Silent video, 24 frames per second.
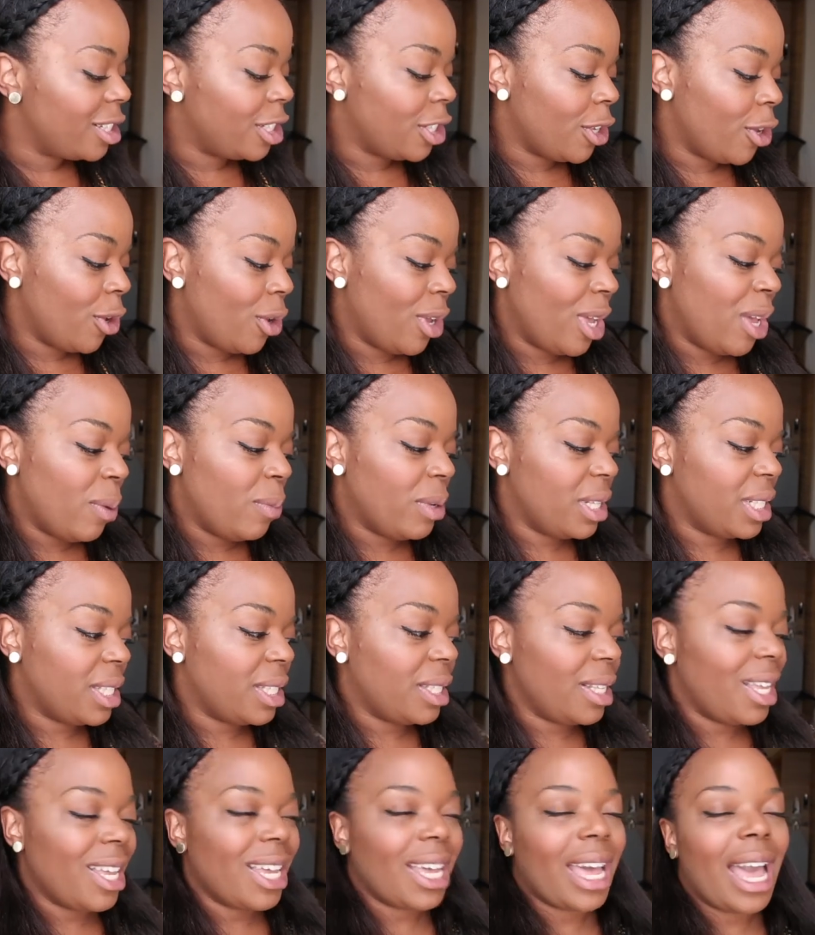So it
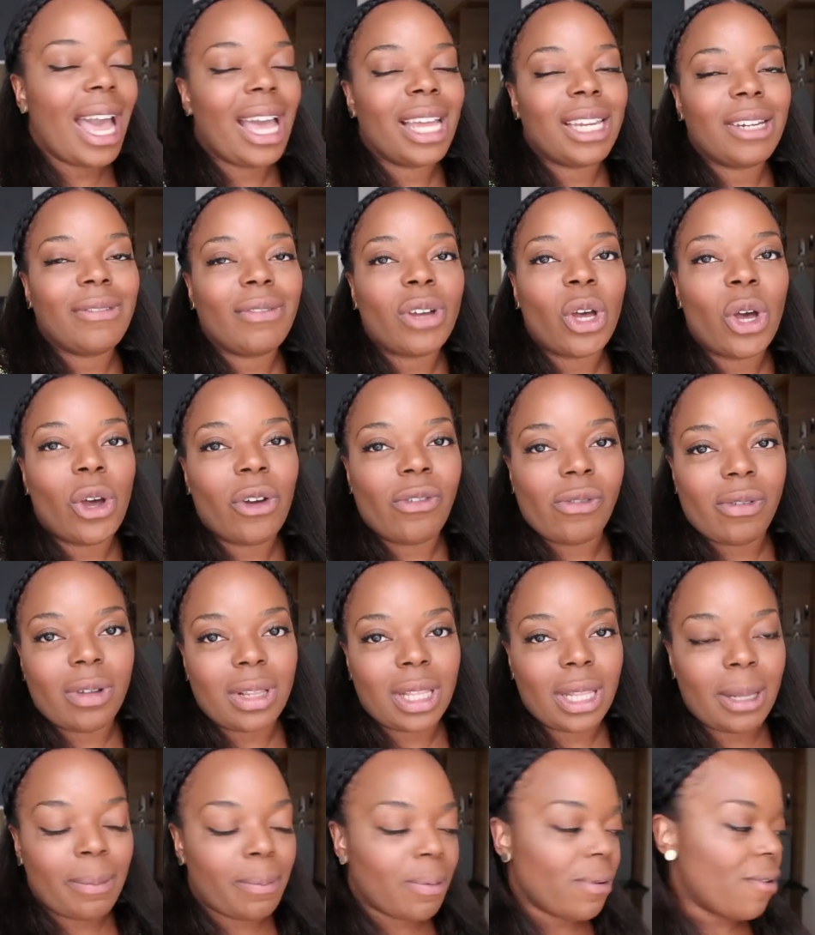was kind of
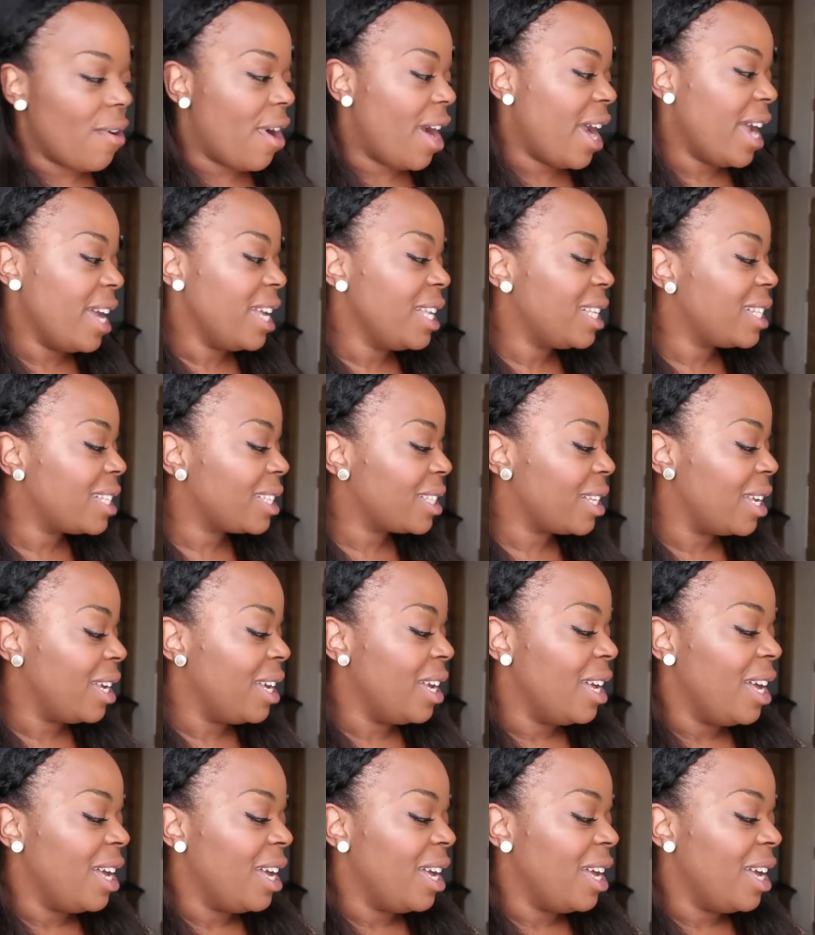overly priced.